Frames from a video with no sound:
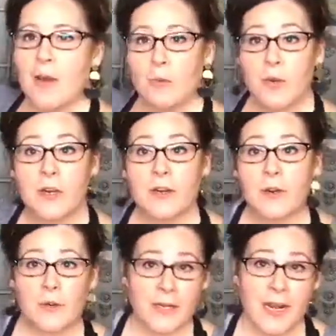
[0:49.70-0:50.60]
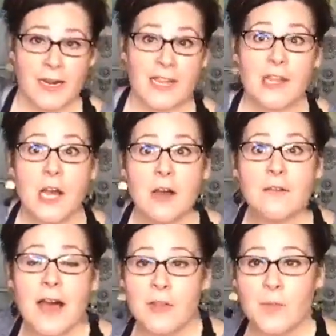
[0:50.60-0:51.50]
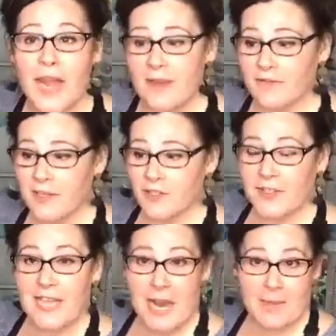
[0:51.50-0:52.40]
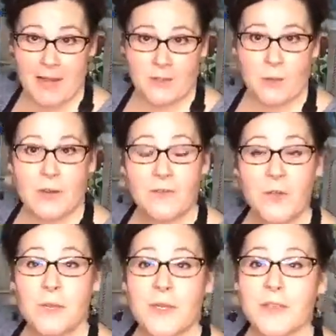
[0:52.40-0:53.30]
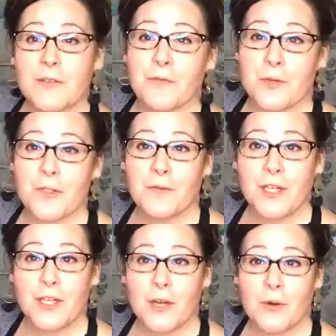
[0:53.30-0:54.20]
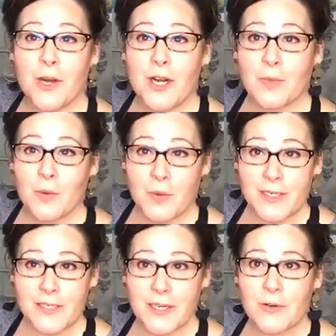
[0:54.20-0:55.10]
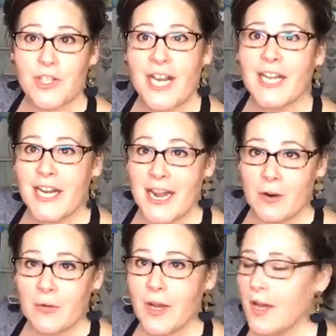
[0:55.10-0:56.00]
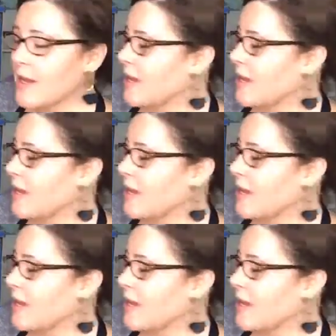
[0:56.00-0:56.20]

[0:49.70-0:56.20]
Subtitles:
And we're going, and I love how the paint finishes came out. So if you missed the first video a couple weeks ago, check it out.